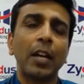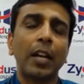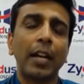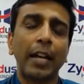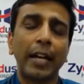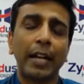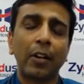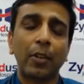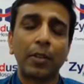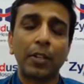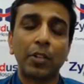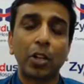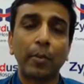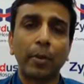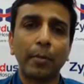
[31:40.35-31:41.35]
And on the
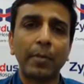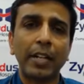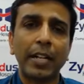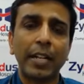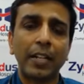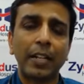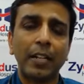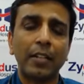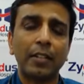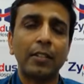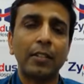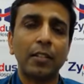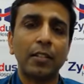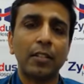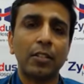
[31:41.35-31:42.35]
top of that,
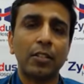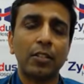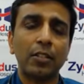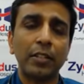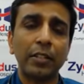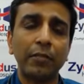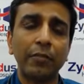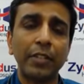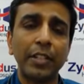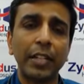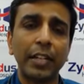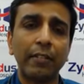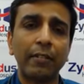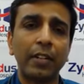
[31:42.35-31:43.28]
we have